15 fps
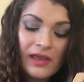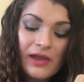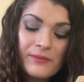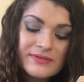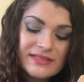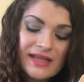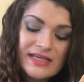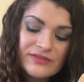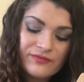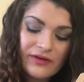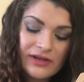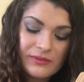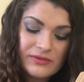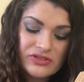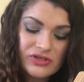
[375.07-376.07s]
It was less
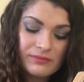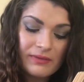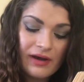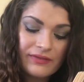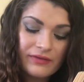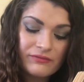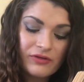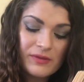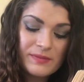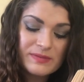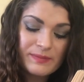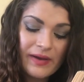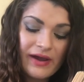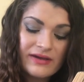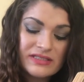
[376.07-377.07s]
funny when she remarked that Rupert's
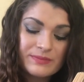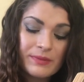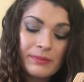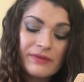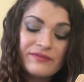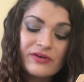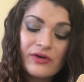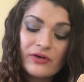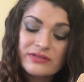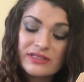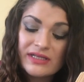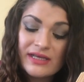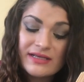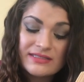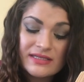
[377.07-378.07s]
parents had probably
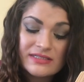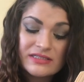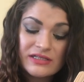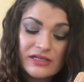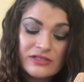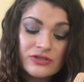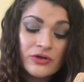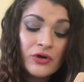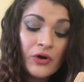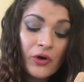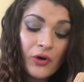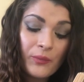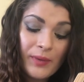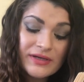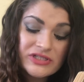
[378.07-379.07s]
forgotten he existed,
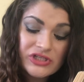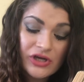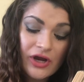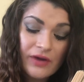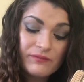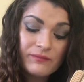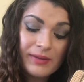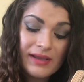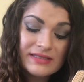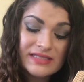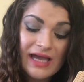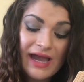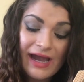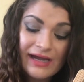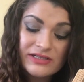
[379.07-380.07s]
or when she hoped
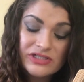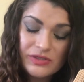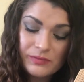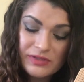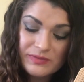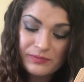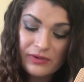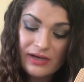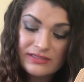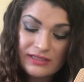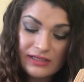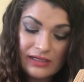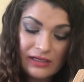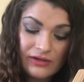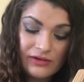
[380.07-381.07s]
Peter actually was brighter
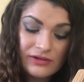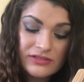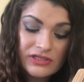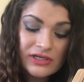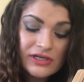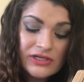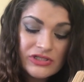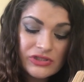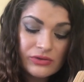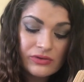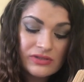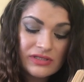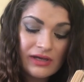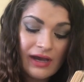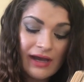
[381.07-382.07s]
than he looked. She
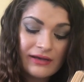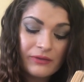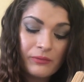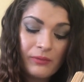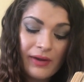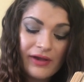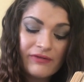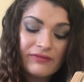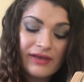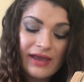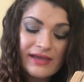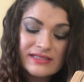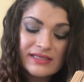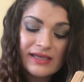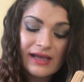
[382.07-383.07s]
also had a way of
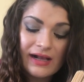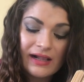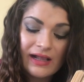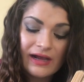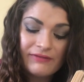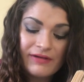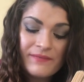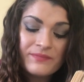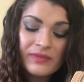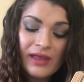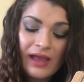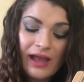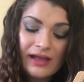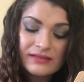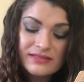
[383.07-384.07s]
gazing at Clary
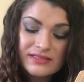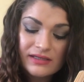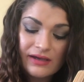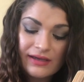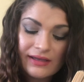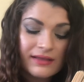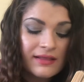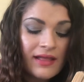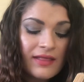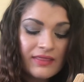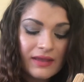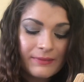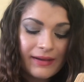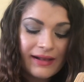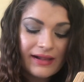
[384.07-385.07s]
and sighing
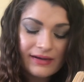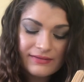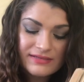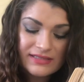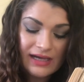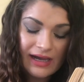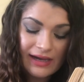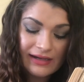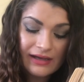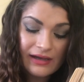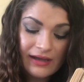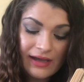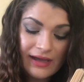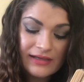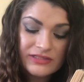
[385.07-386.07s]
that made Clary hang
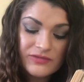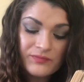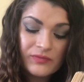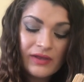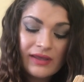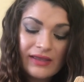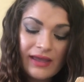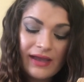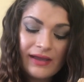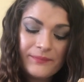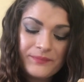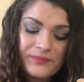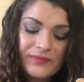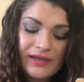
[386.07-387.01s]
her head. Yet,